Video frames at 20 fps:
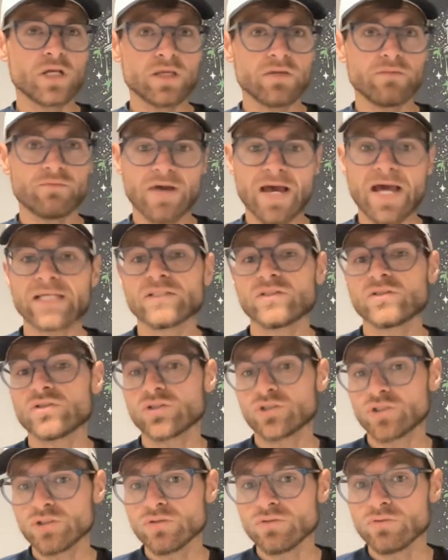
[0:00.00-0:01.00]
a fast
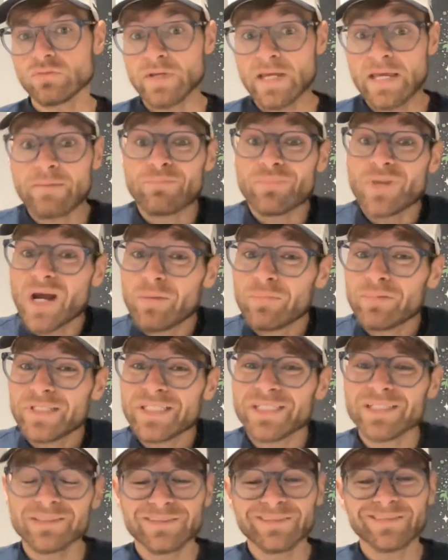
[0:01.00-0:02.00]
shoe and
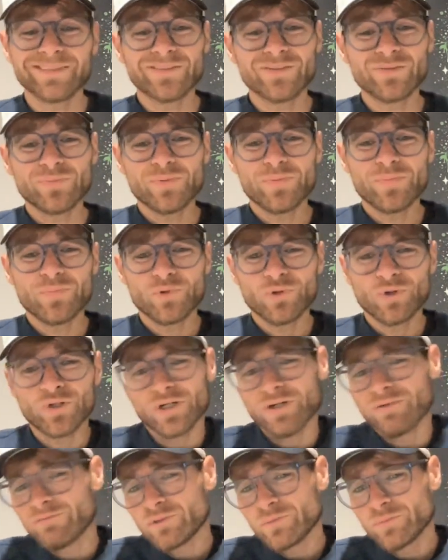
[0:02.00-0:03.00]
probably a little bit more
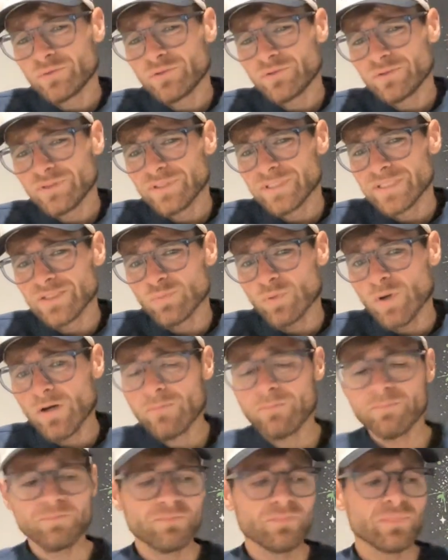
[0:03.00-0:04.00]
comfortable as
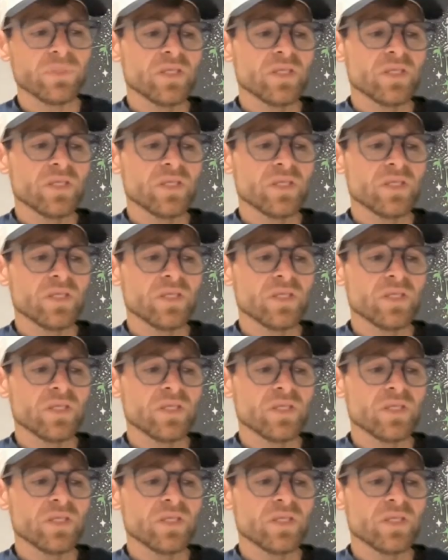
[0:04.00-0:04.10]
well.